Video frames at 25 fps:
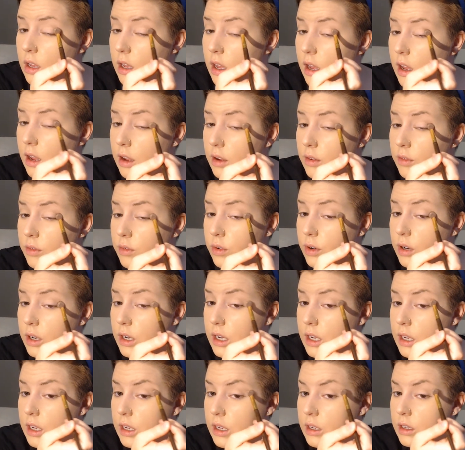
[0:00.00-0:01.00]

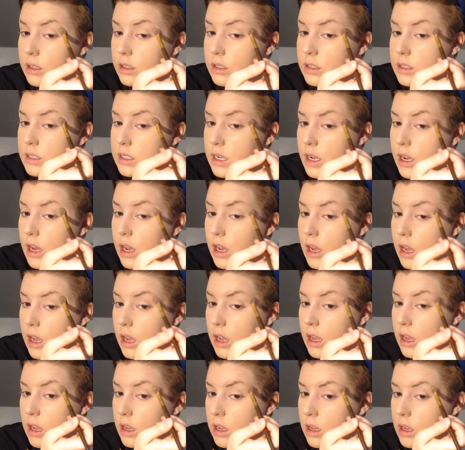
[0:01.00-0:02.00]
every
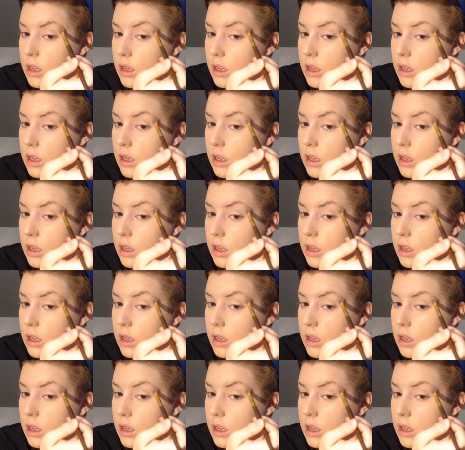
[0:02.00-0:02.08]
day